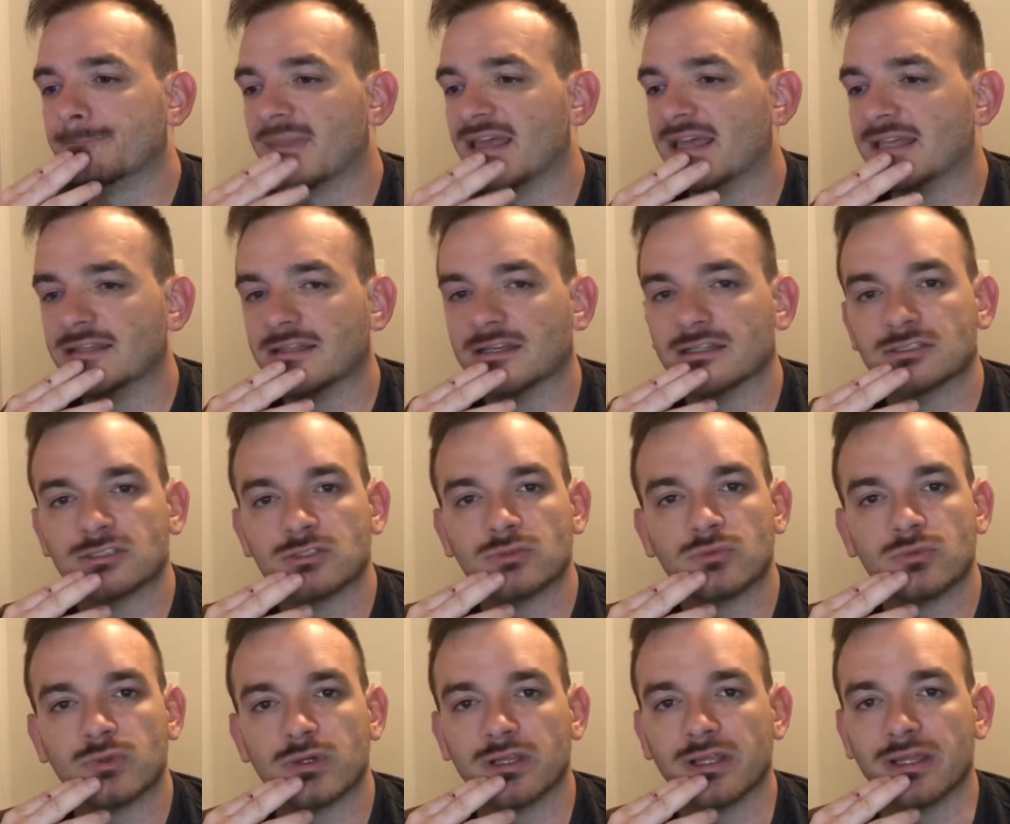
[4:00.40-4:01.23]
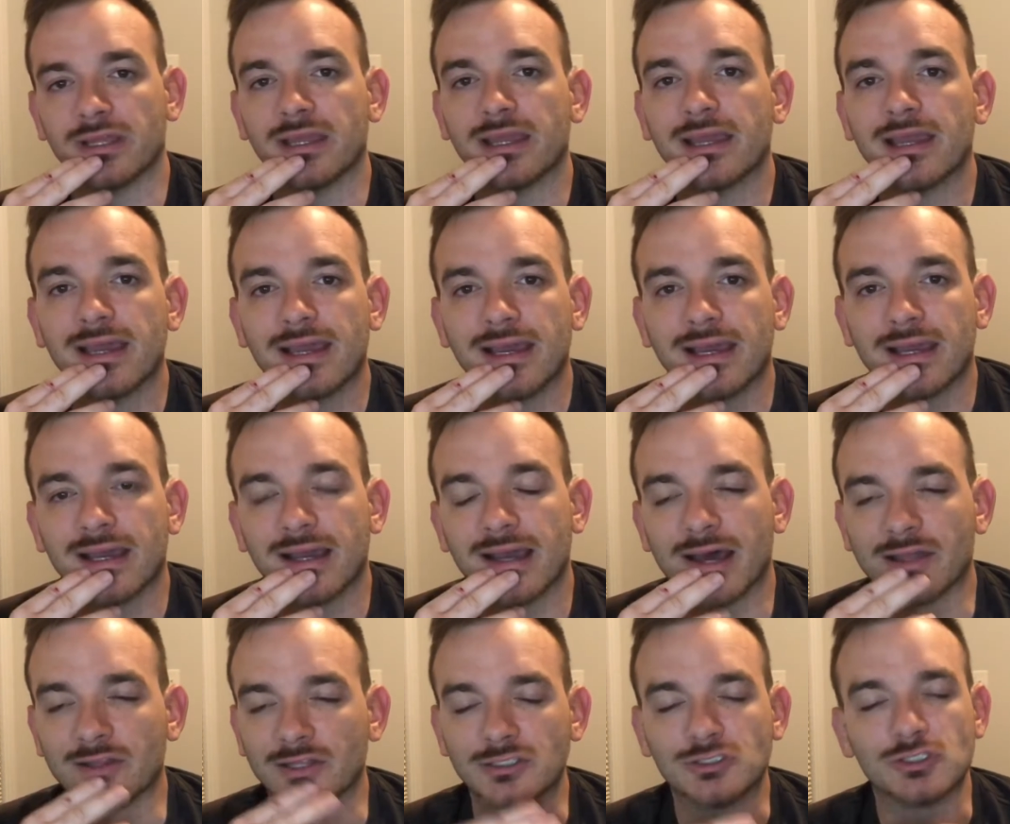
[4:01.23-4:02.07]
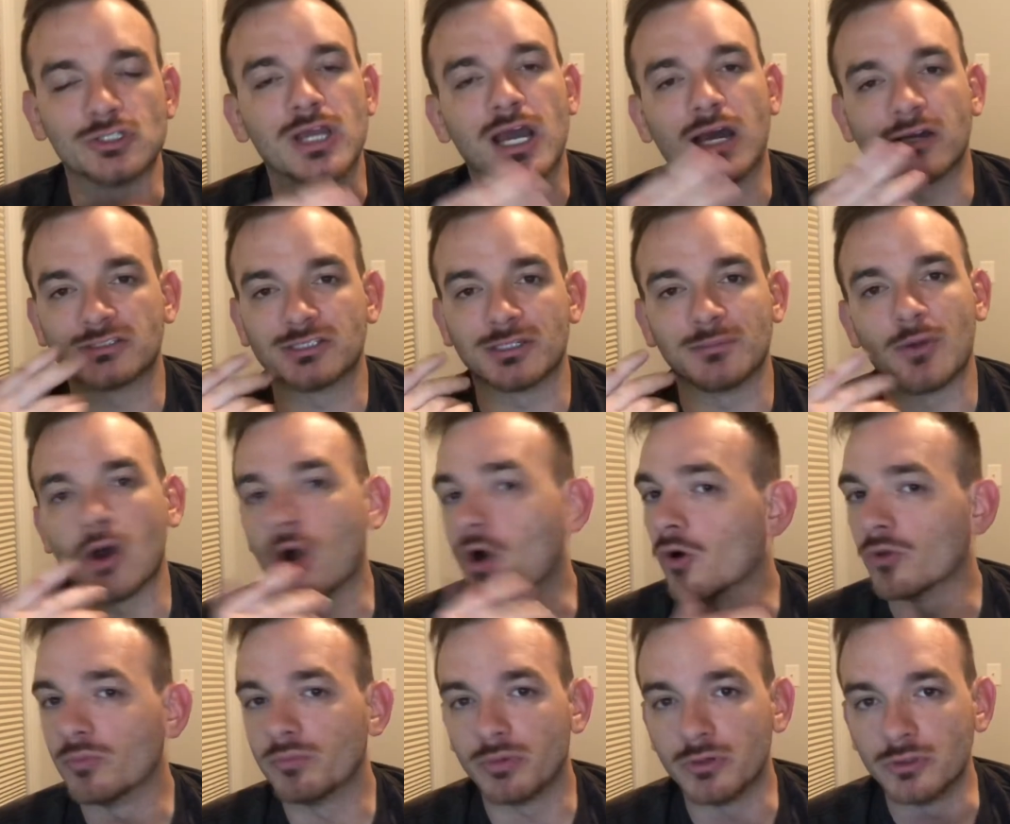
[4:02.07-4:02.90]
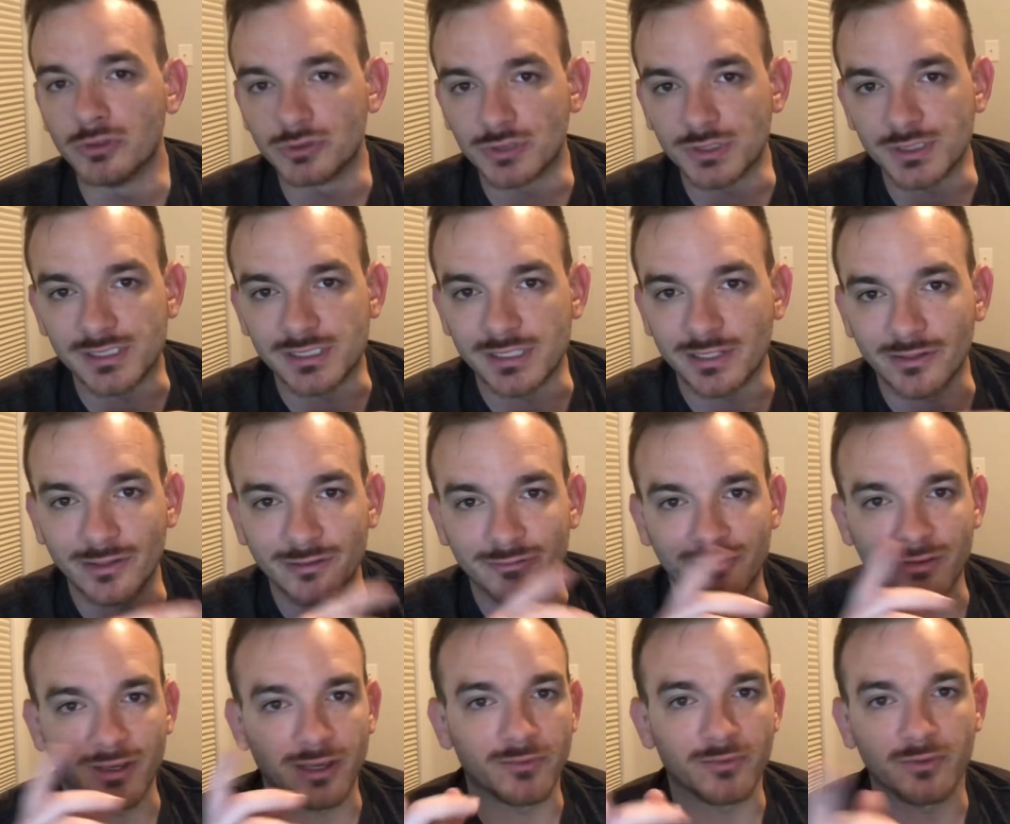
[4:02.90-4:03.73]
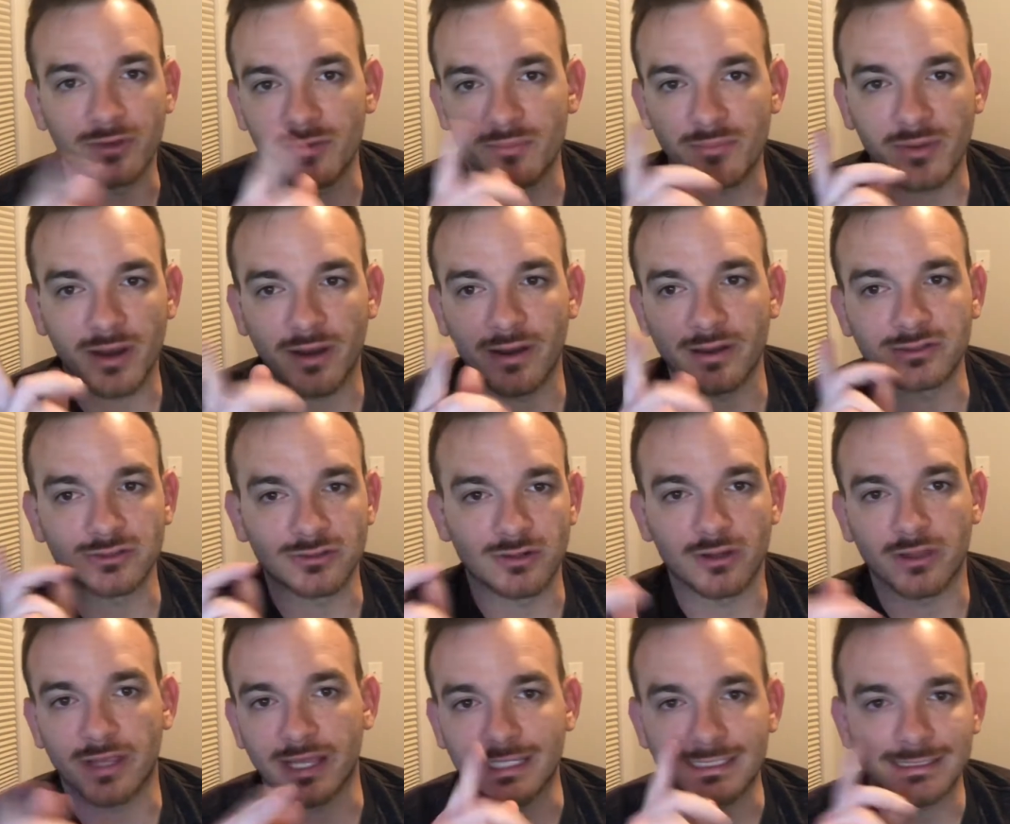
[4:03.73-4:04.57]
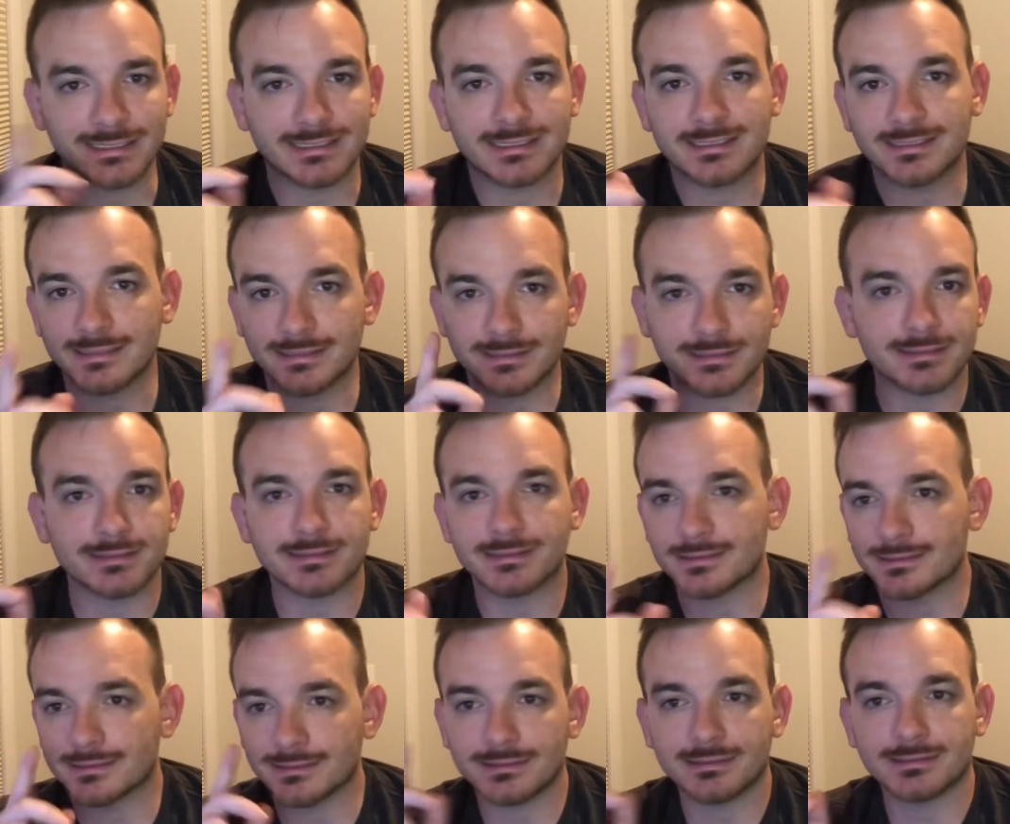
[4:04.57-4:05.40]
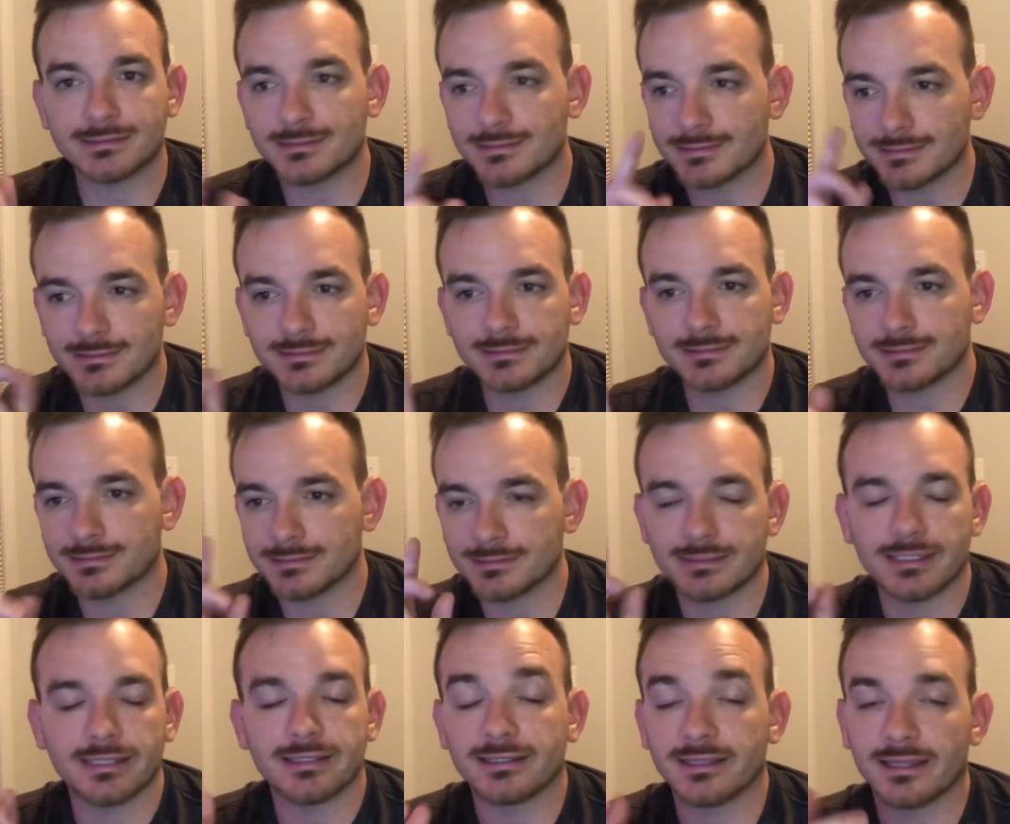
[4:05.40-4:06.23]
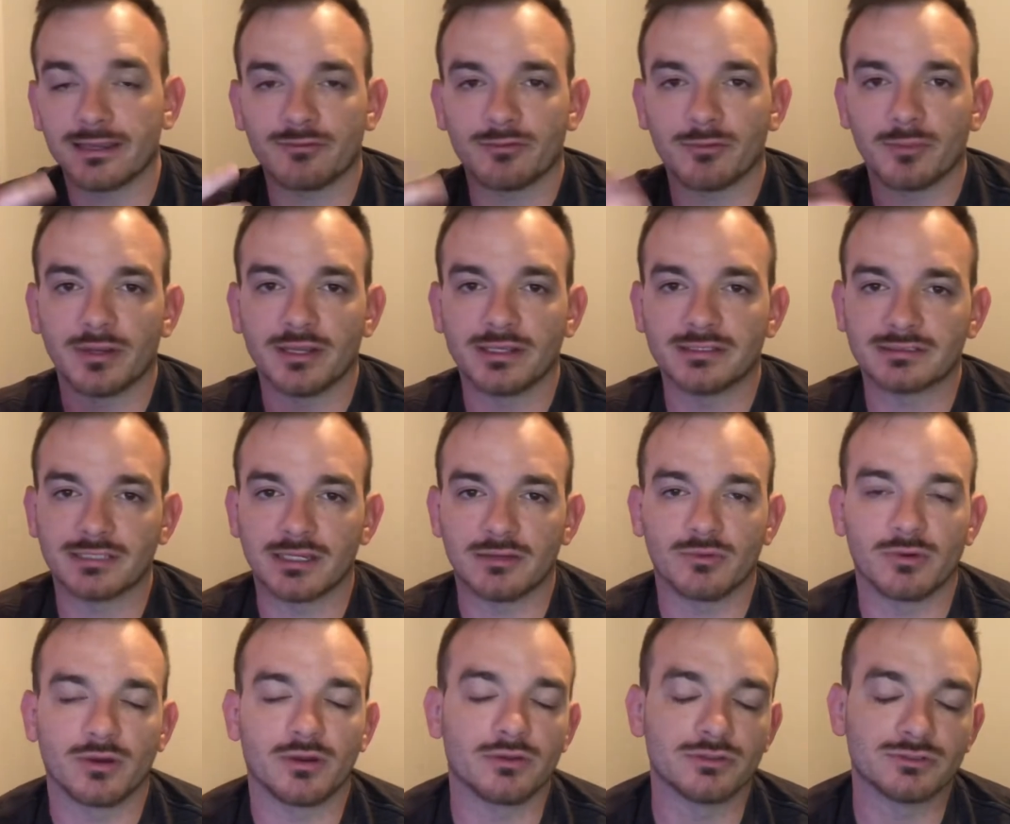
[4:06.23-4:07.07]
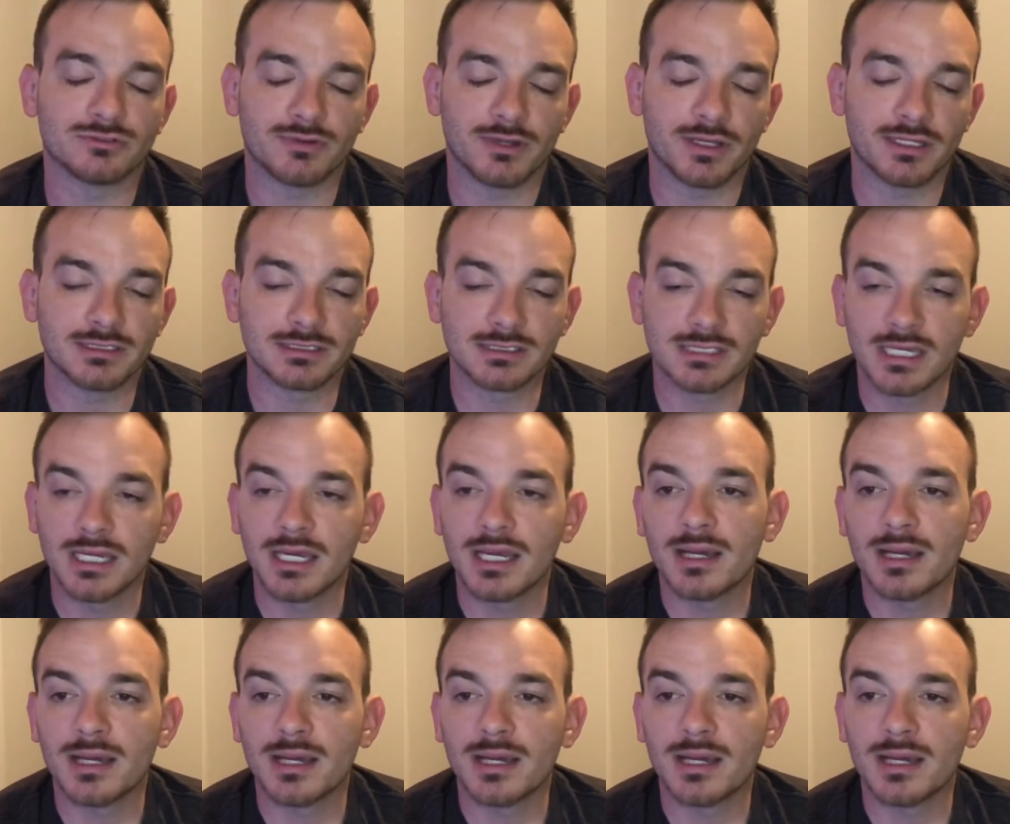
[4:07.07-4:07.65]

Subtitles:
It doesn't really, unless you got some old bougie ceiling fan where the bearings are like, I think everybody's had one of those fans.